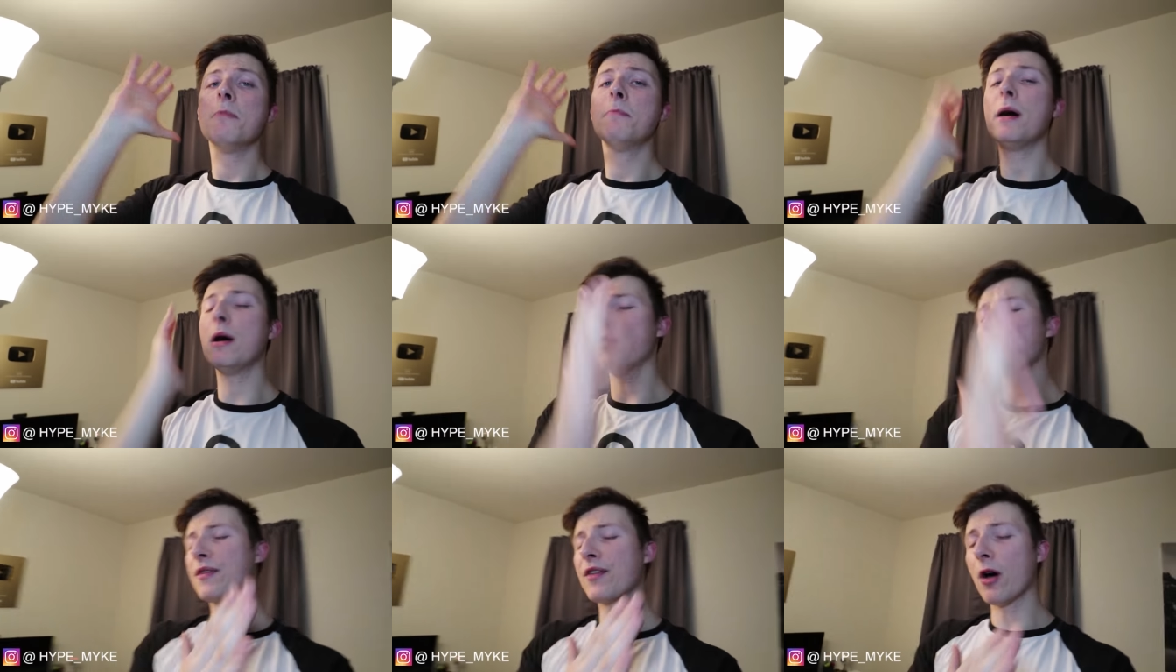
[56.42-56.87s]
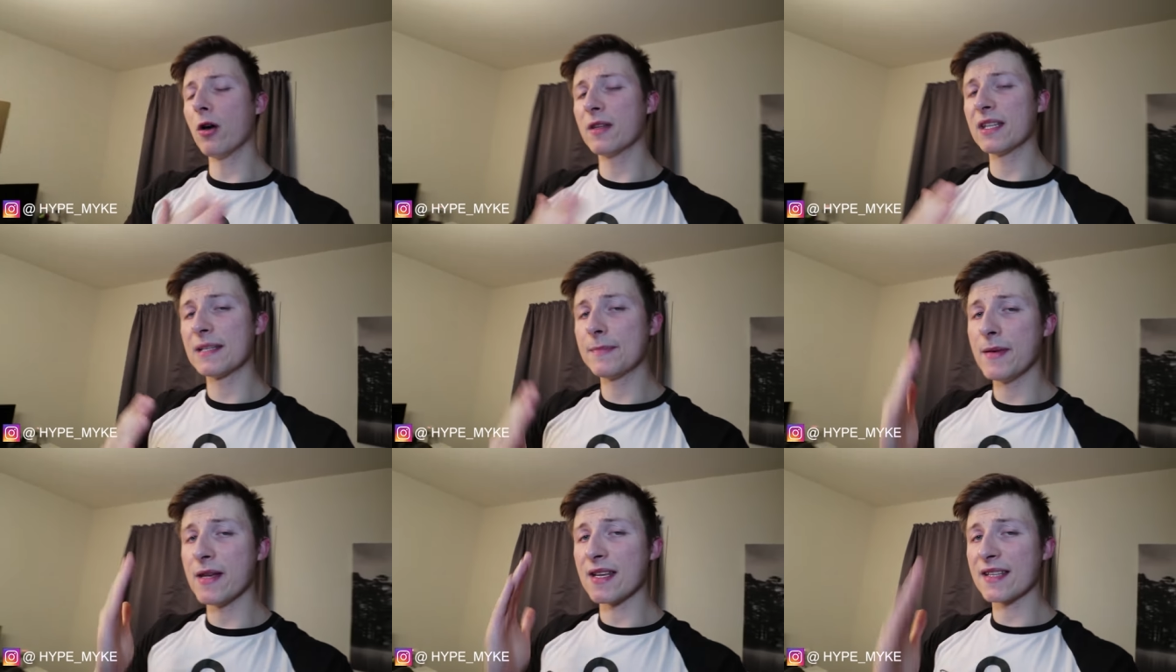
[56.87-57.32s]
But with all
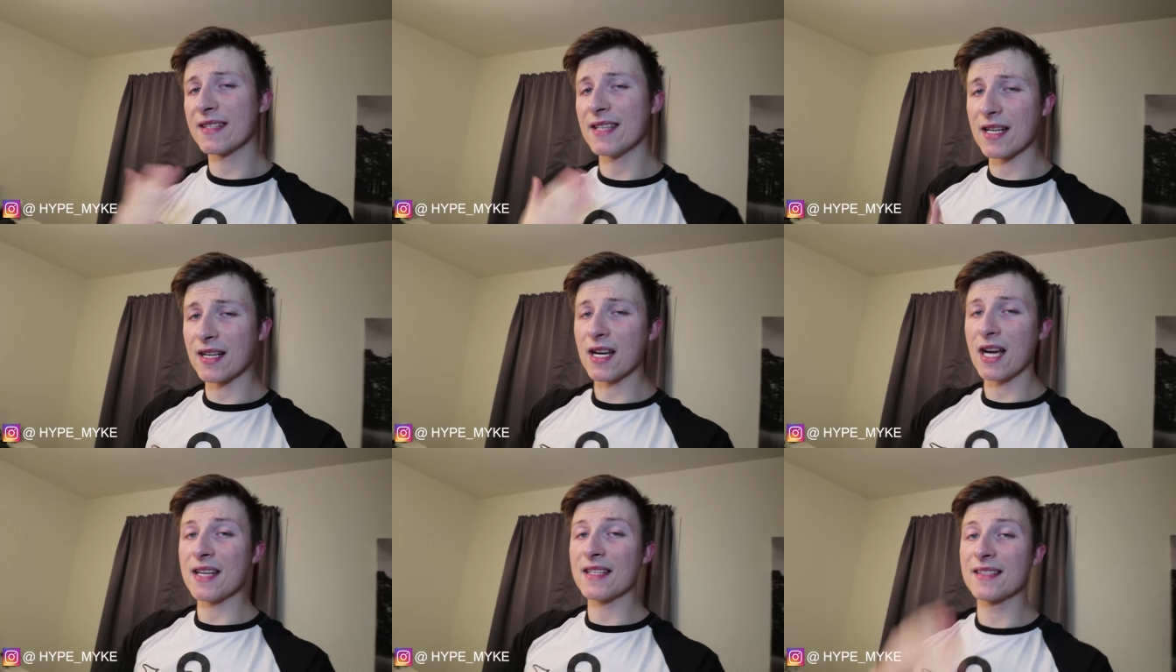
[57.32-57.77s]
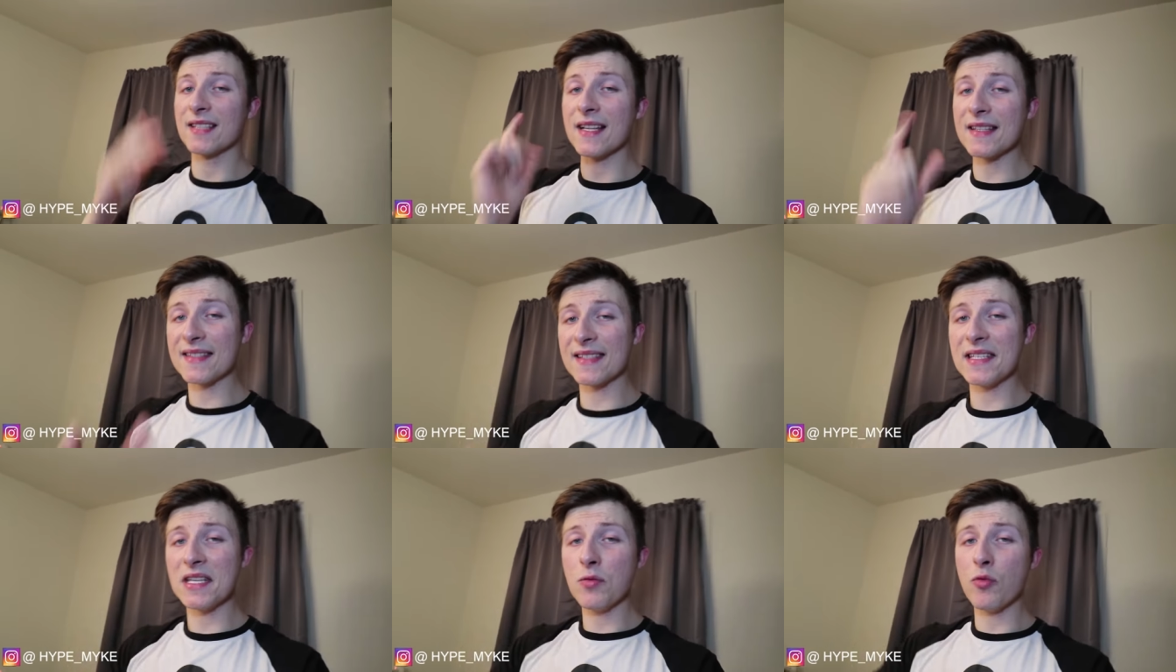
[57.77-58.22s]
this being said, guys,
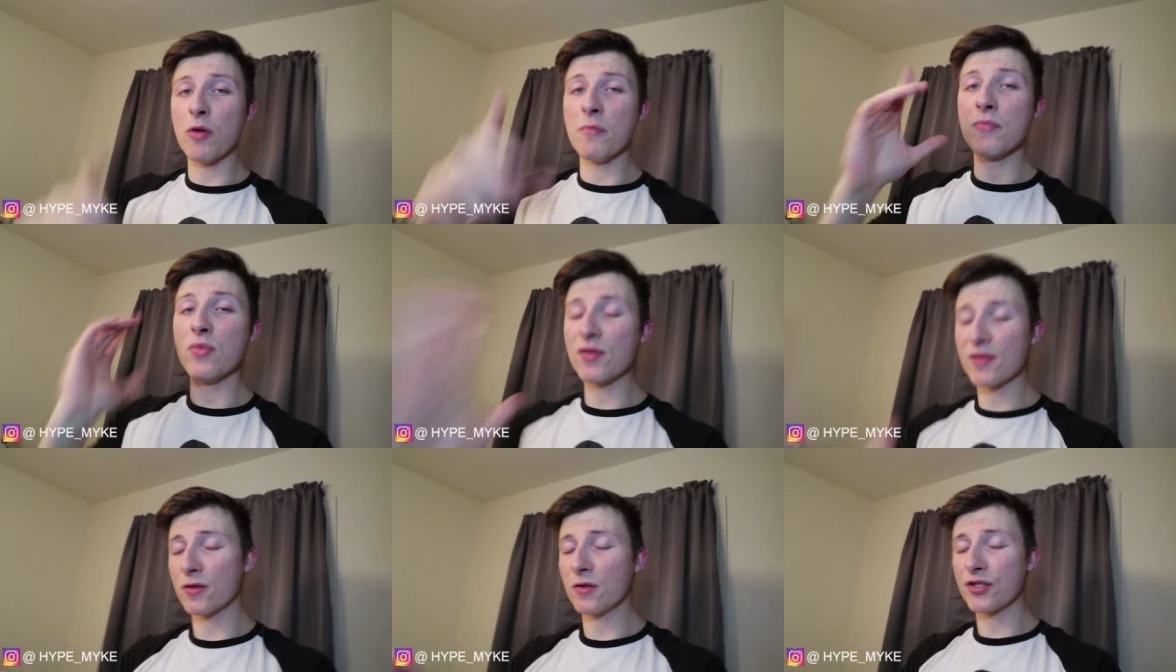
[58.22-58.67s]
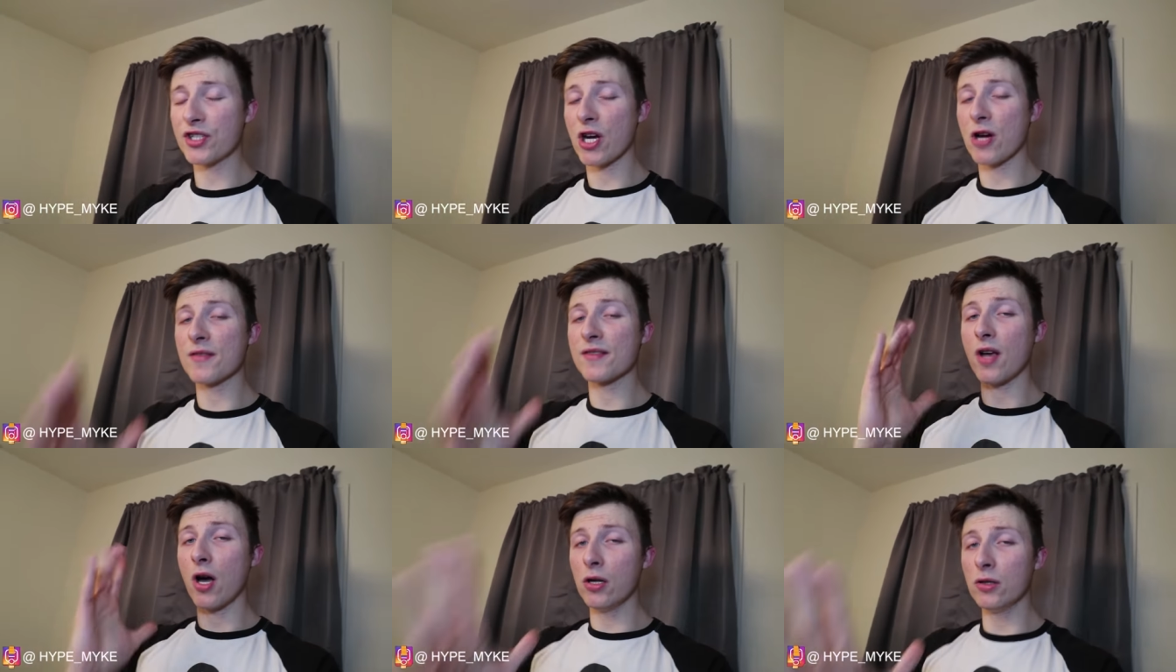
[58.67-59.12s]
let's see what musical
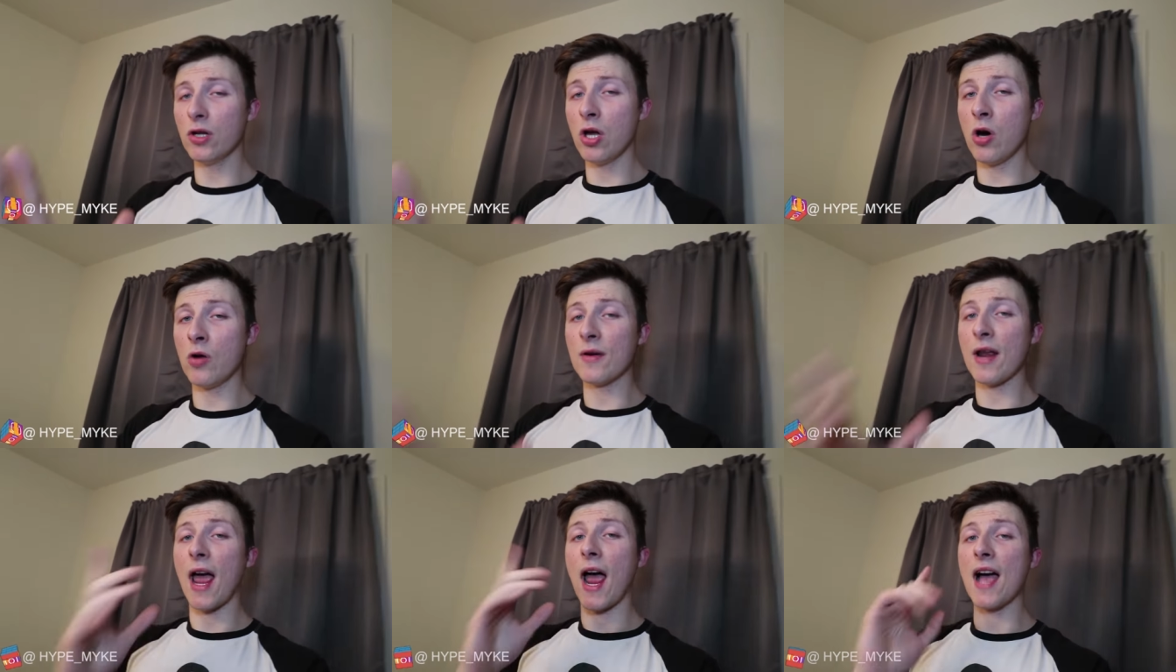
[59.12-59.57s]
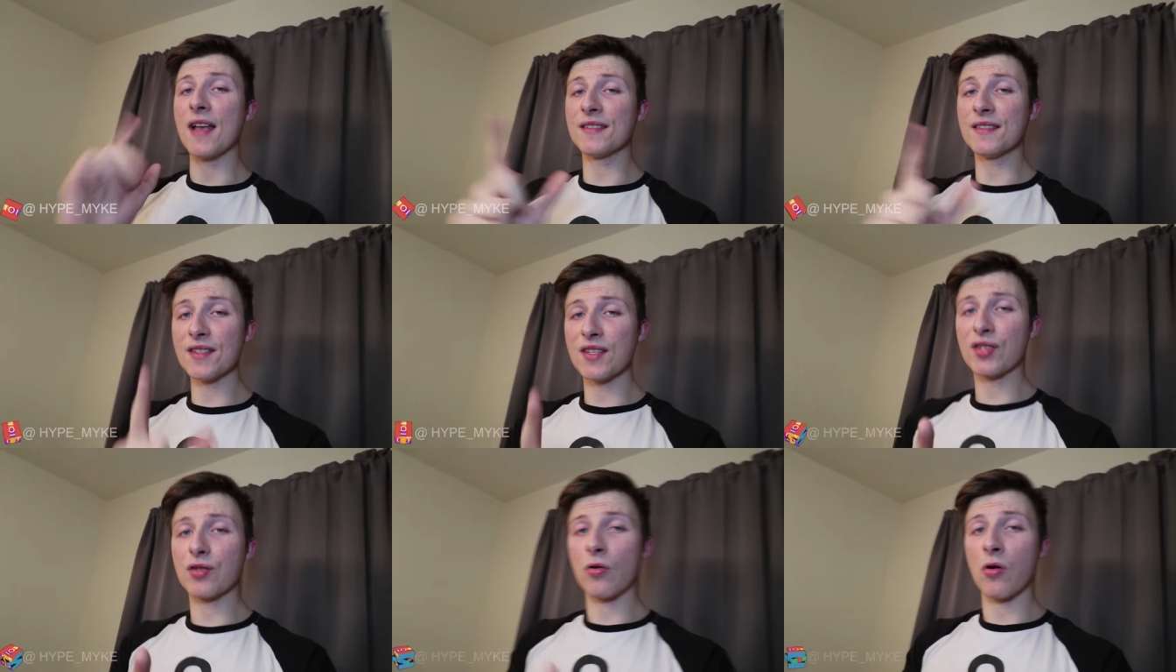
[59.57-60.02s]
chairs alone has
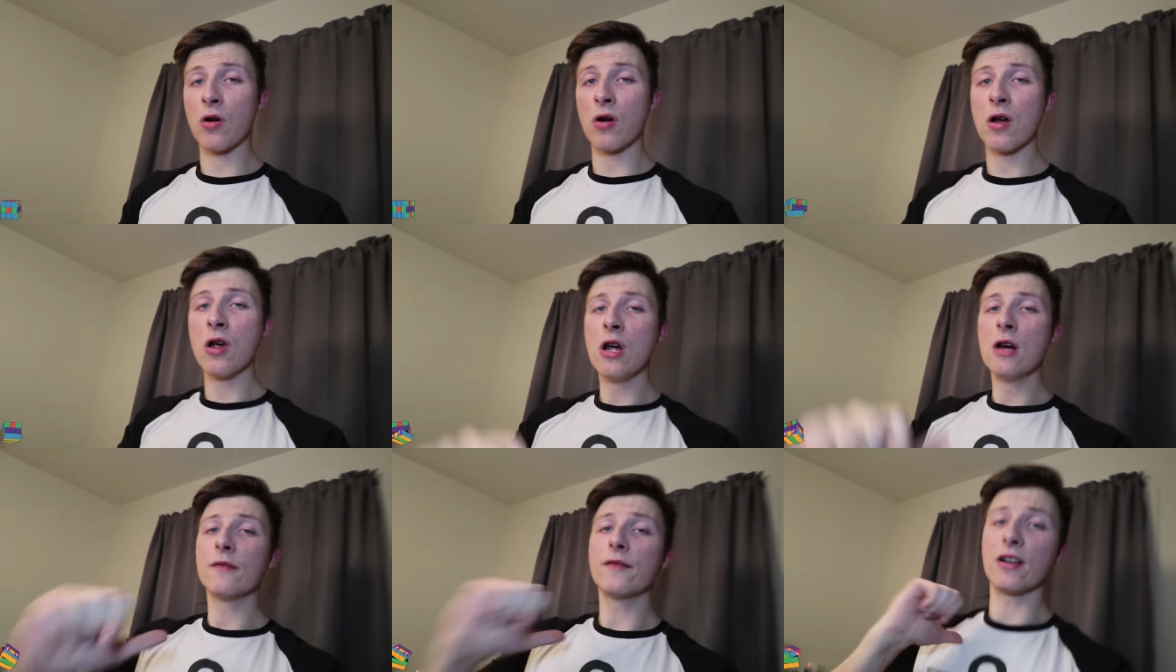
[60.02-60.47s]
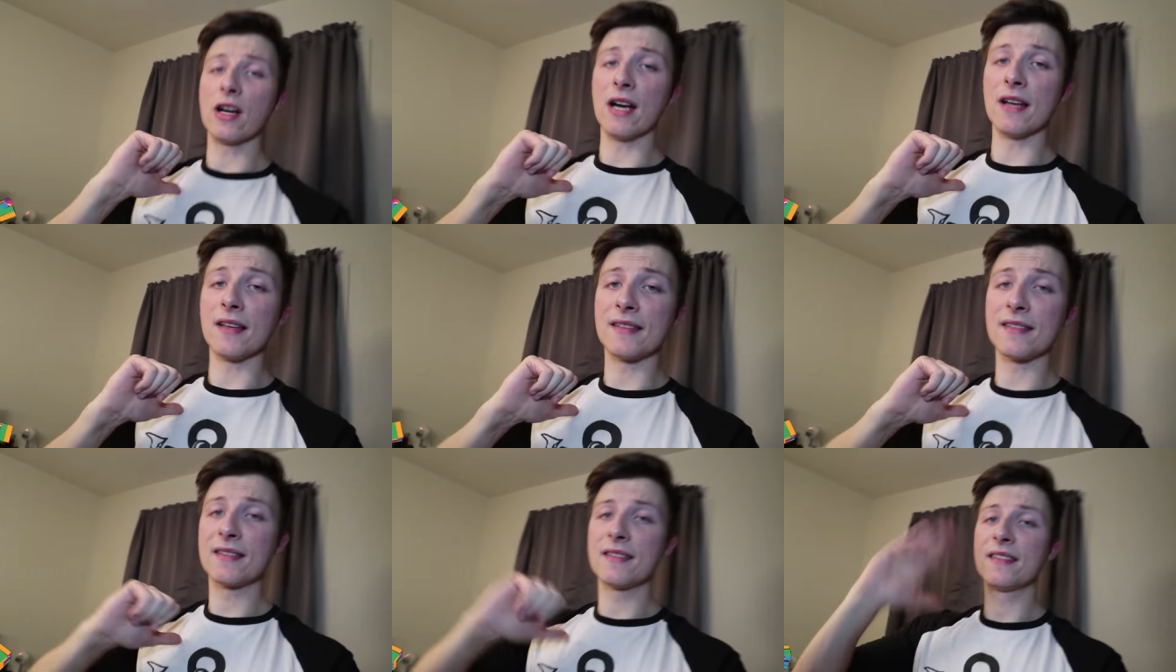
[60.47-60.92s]
in store for
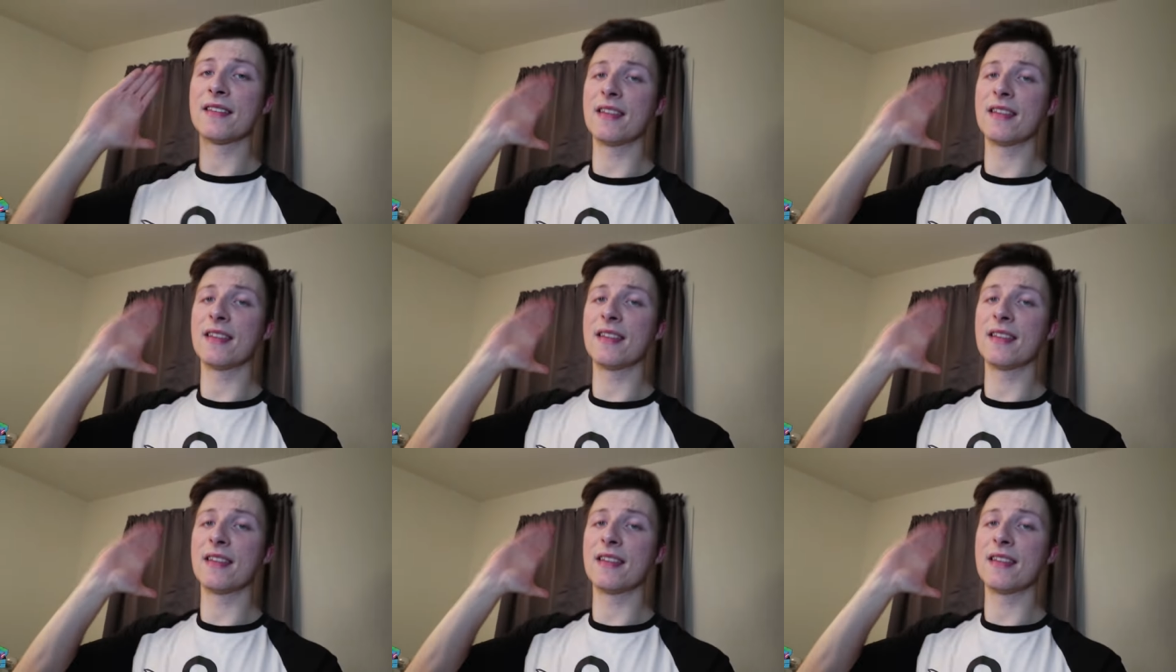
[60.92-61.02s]
us